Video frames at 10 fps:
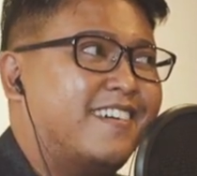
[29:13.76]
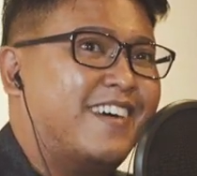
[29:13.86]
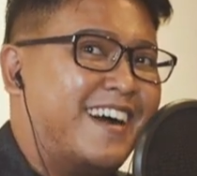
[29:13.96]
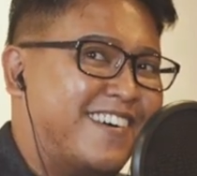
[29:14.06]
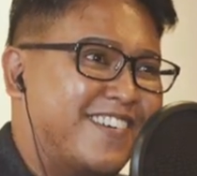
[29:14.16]

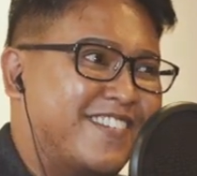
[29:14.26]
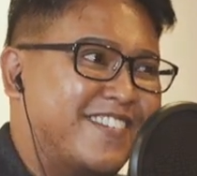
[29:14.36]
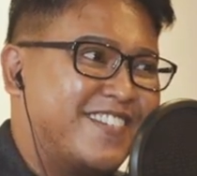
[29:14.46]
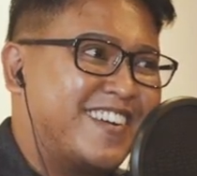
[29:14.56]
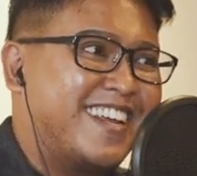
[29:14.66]
wow,
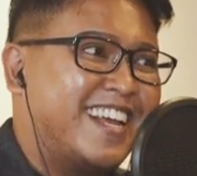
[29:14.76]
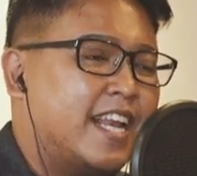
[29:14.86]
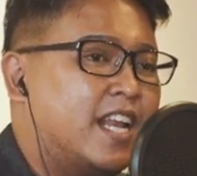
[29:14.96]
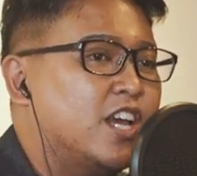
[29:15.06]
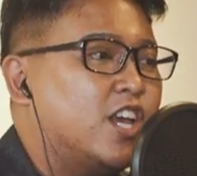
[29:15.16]
right? And
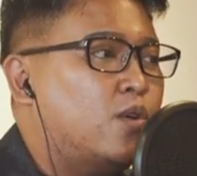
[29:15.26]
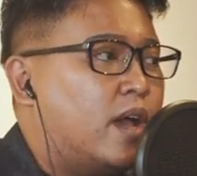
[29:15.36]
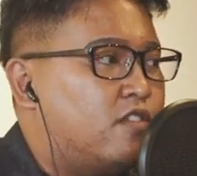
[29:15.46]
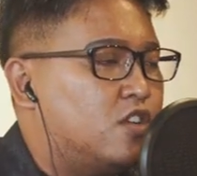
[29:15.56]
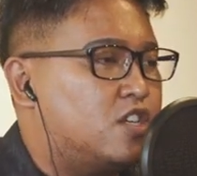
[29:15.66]
then you
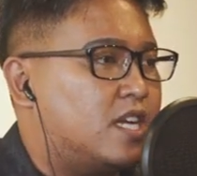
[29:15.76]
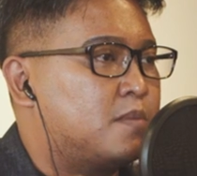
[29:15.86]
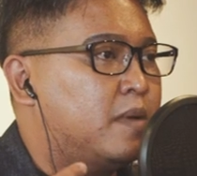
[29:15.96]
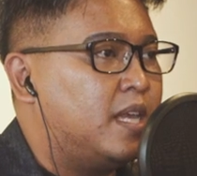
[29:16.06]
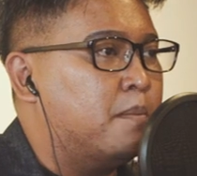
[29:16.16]
have your
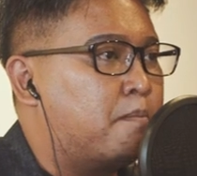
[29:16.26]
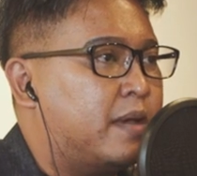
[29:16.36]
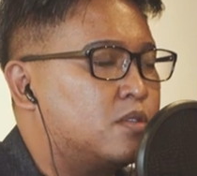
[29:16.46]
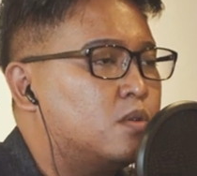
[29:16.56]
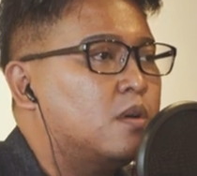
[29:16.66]
judgment
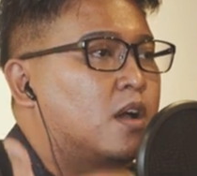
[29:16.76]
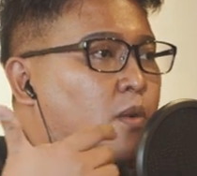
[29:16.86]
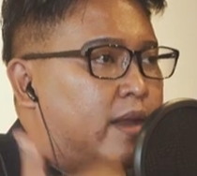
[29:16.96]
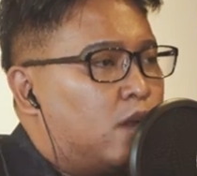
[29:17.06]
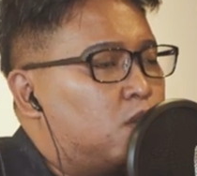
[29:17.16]
impaired. So
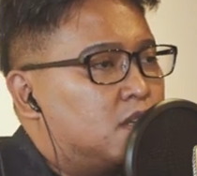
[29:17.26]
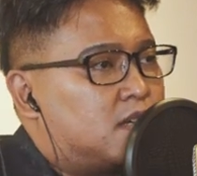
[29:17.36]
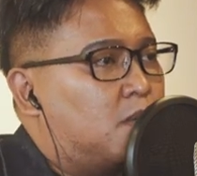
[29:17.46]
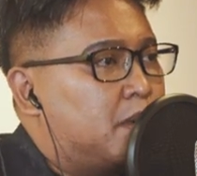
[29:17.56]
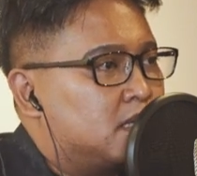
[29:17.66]
when I go to these
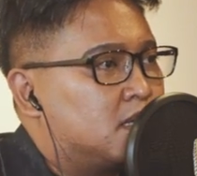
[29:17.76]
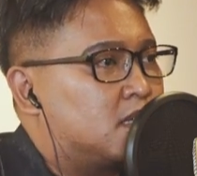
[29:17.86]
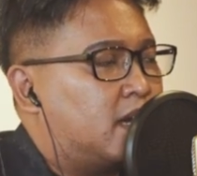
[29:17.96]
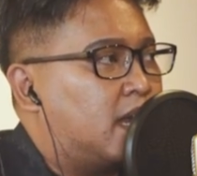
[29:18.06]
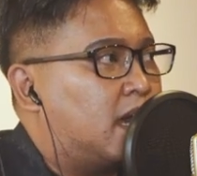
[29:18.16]
kind of
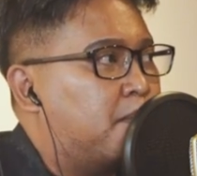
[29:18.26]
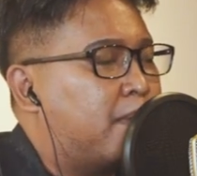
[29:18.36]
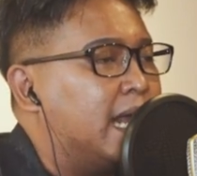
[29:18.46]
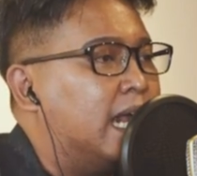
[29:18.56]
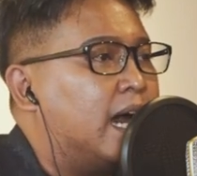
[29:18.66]
places, right,
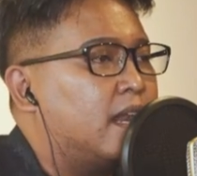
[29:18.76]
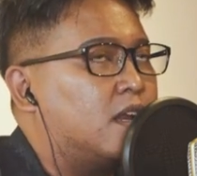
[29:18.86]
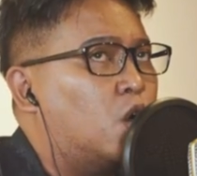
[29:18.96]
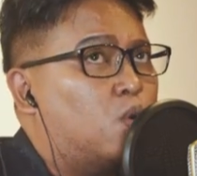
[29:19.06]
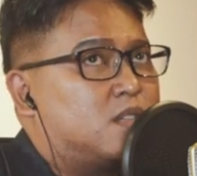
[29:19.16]
my
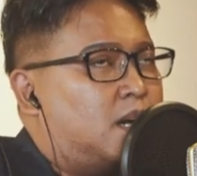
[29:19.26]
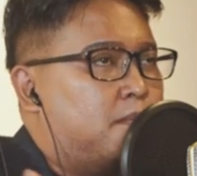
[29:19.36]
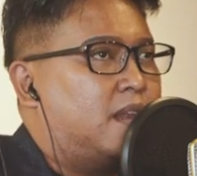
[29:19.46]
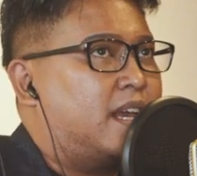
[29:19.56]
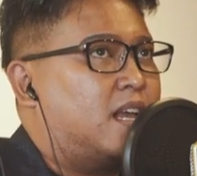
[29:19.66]
gut goes
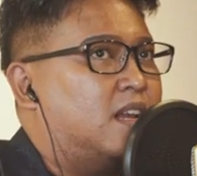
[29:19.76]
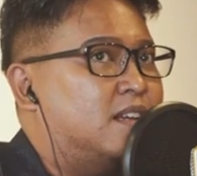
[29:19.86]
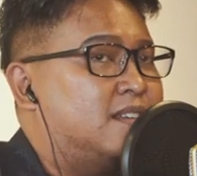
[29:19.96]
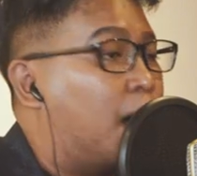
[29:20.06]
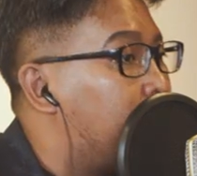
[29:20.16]
up like
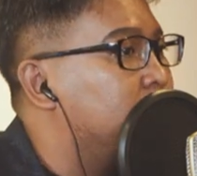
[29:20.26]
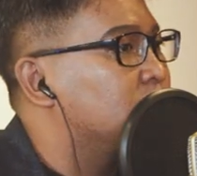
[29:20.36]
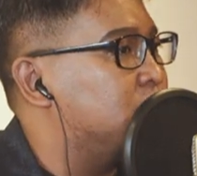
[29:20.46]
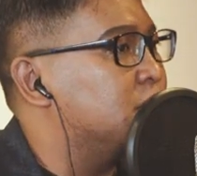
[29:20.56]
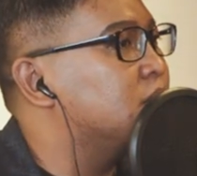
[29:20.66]
double, you